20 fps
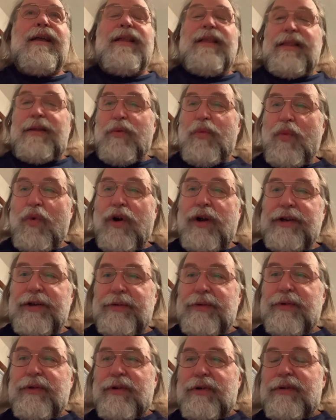
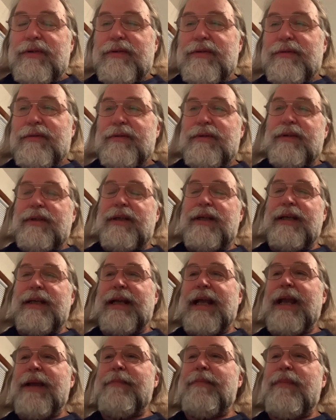Wanderer.
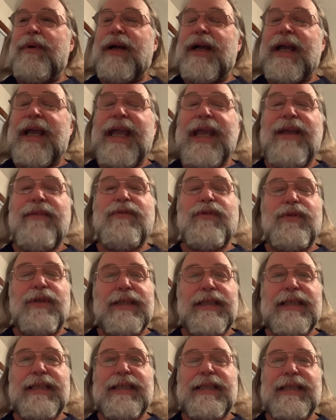And I have
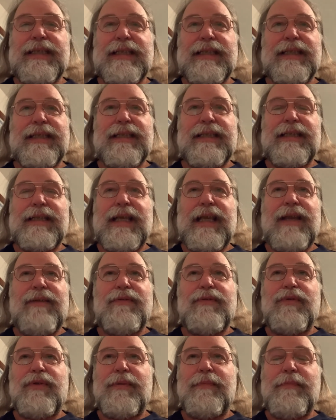
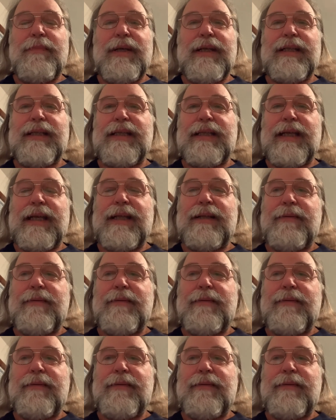to admit